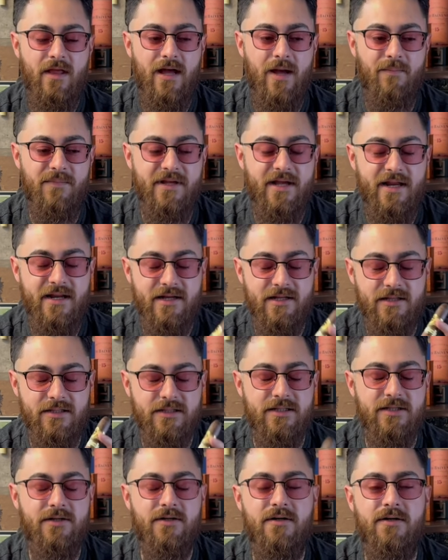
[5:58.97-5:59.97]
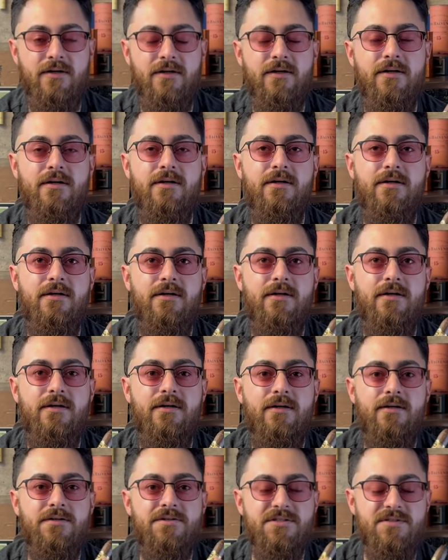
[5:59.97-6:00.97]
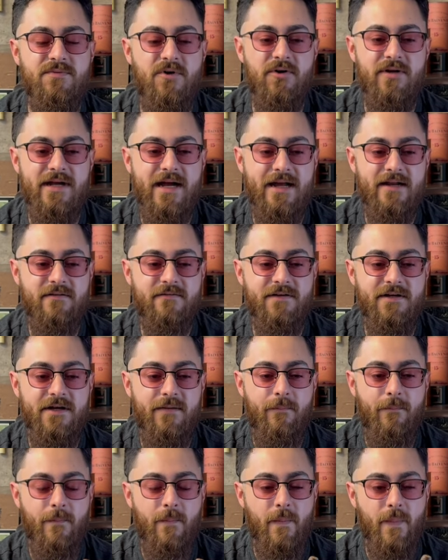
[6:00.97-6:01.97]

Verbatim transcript: I'm getting a little smoke out of it,